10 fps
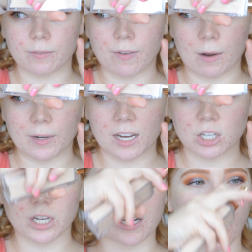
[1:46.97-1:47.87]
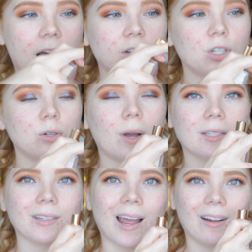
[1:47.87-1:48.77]
foundation onto
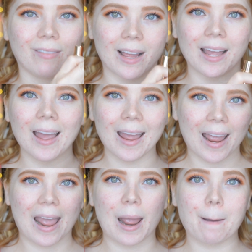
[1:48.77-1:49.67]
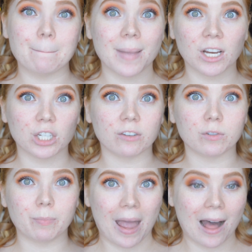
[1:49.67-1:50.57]
as kind of like a
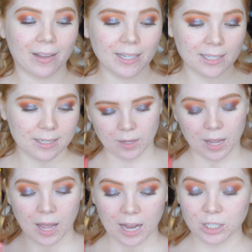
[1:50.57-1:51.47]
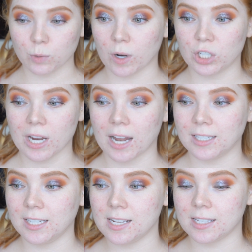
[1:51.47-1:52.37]
makeshift palette. I just watched
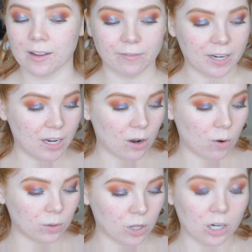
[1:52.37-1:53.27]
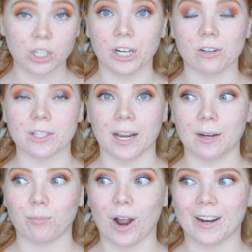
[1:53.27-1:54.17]
Tati's video launching her
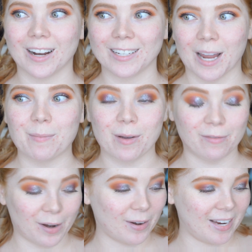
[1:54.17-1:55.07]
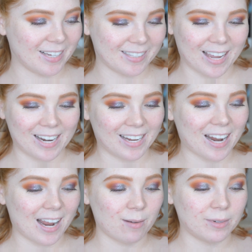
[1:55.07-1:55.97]
second product and I'm very excited.
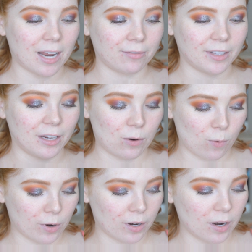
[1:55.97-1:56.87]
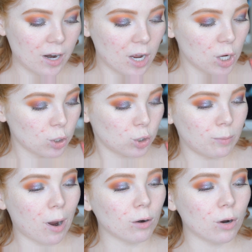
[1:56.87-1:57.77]
I am definitely going to order
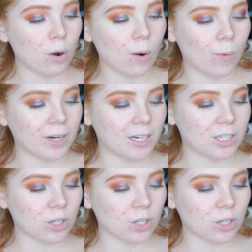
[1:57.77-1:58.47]
tomorrow when it is